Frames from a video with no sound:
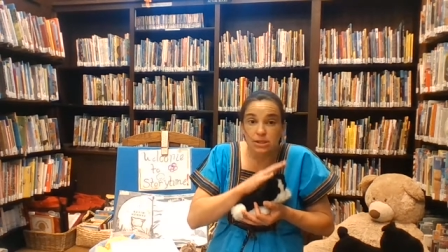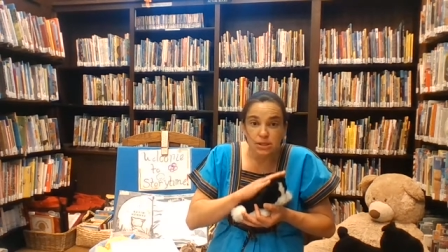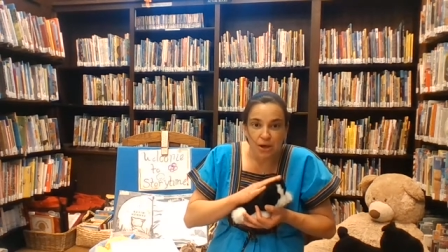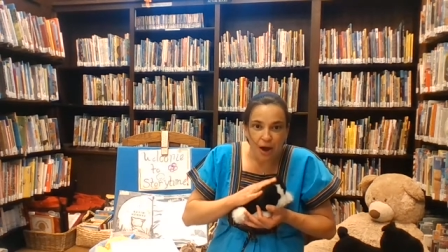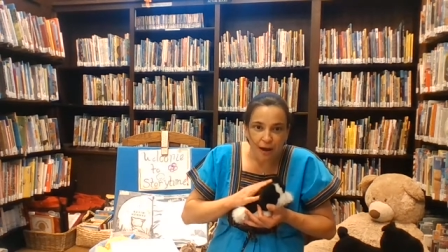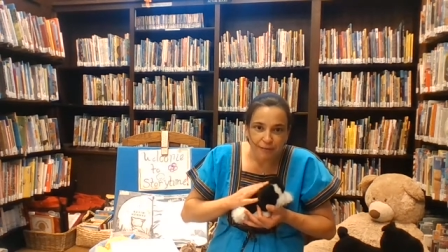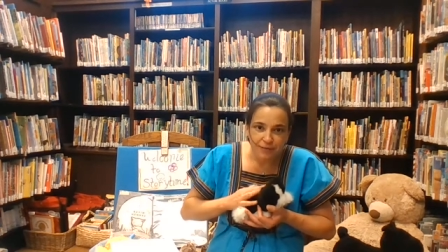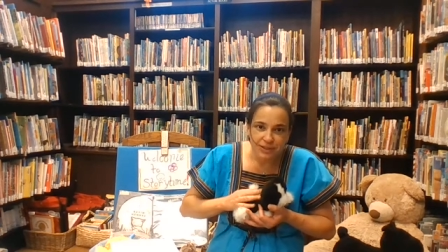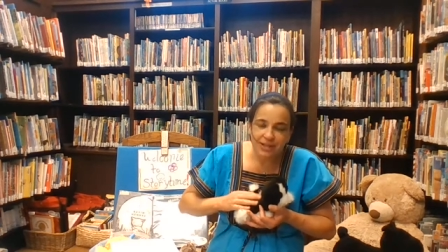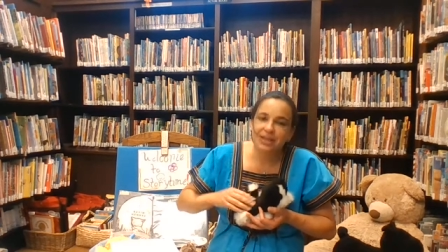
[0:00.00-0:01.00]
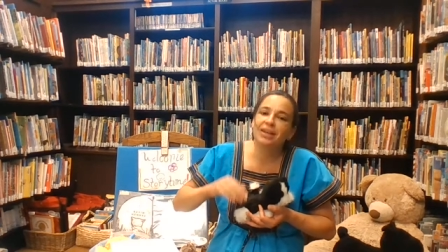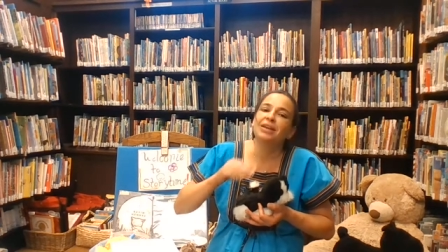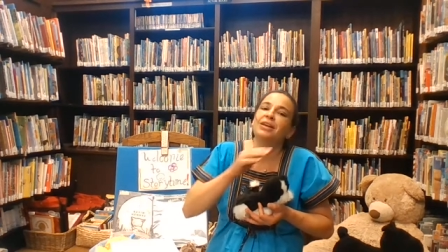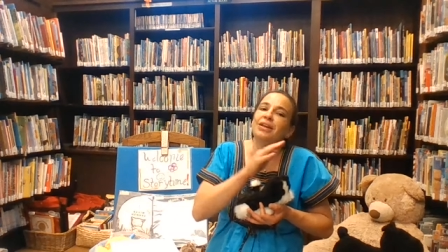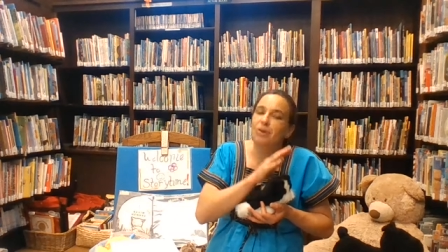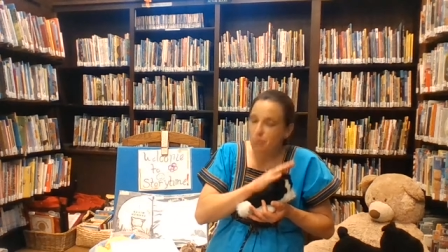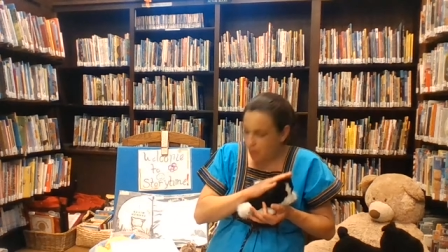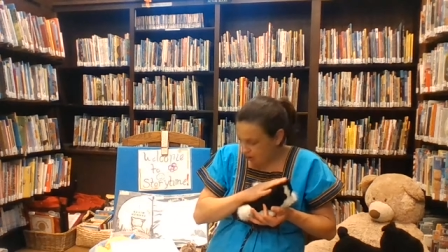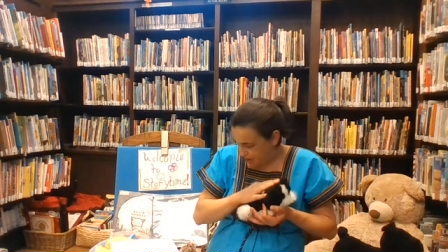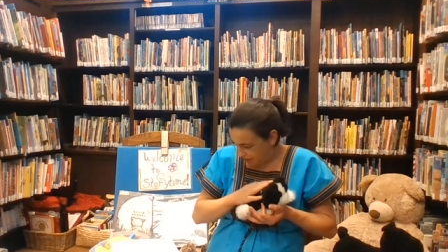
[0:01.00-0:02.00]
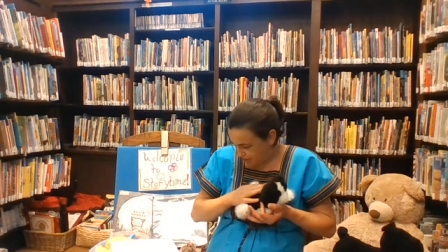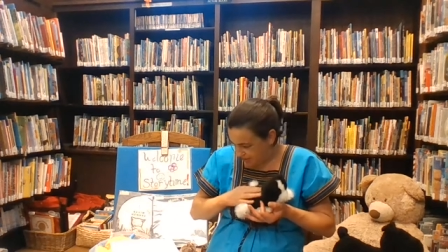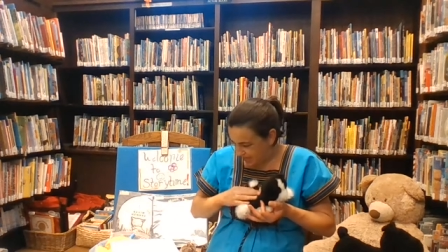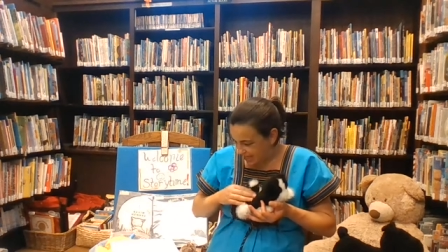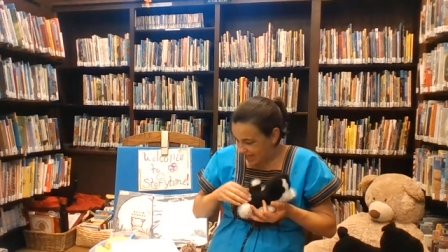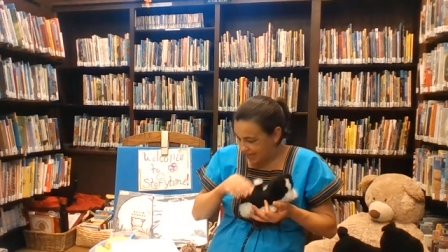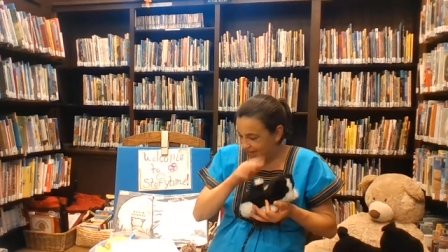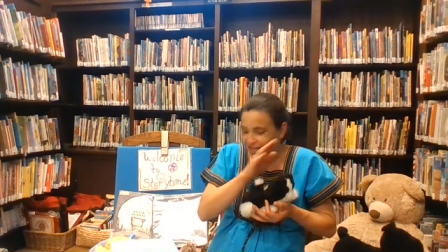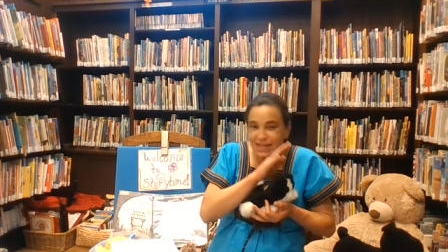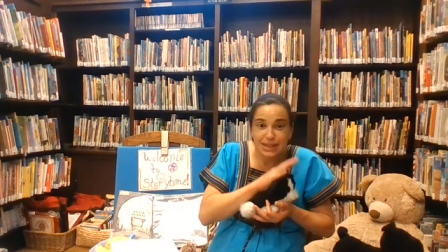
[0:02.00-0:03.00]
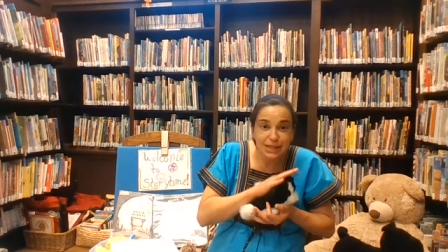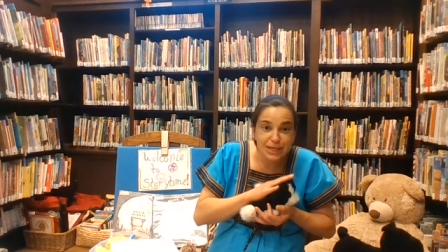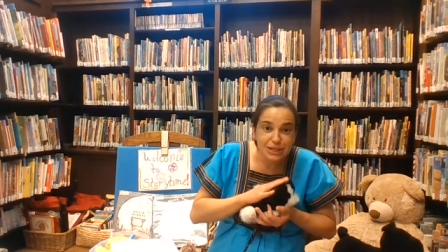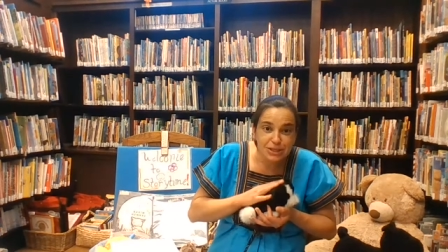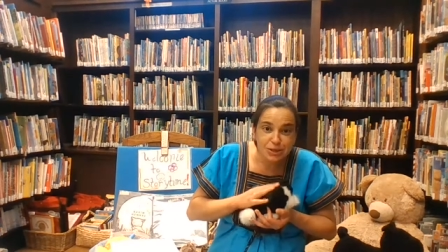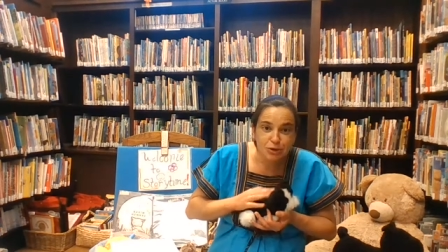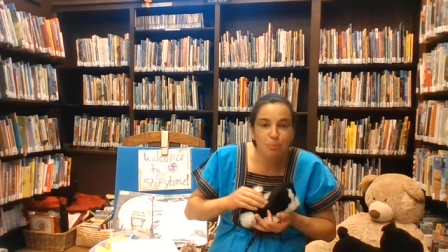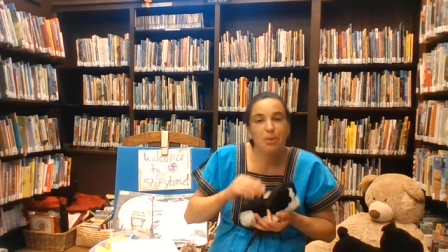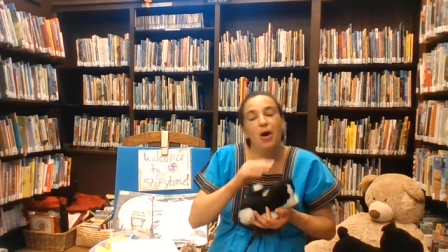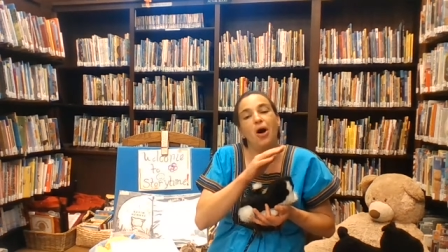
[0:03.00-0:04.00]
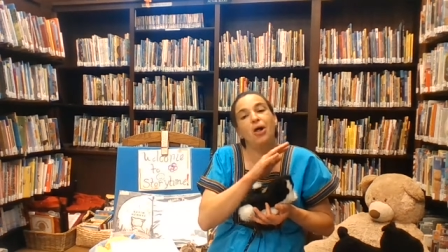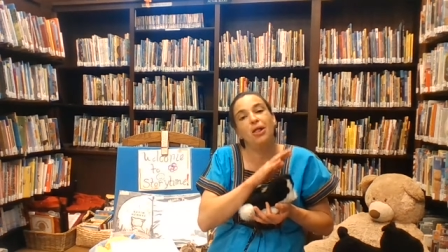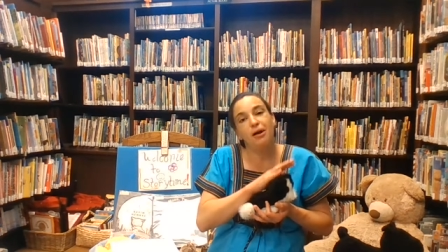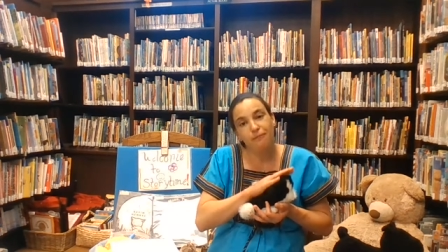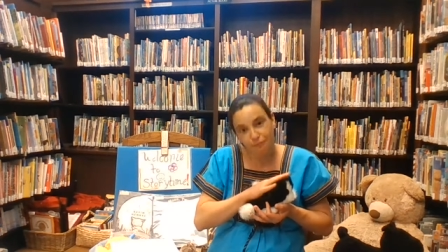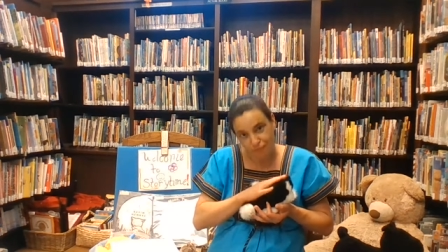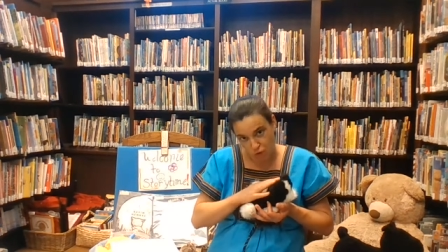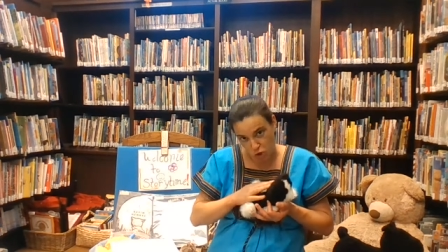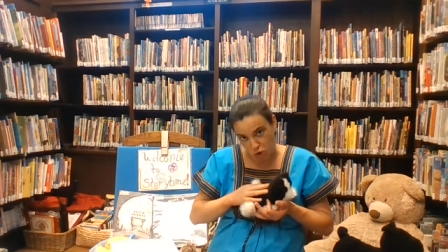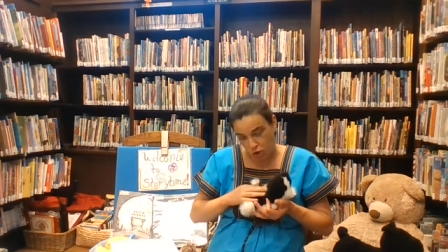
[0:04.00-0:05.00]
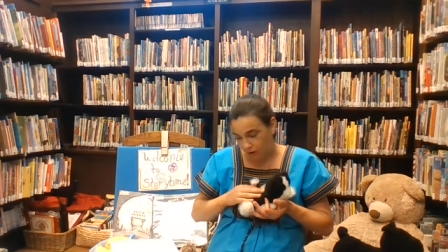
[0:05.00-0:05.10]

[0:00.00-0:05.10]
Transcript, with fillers: Soft kitty, warm kitty, little ball of fur.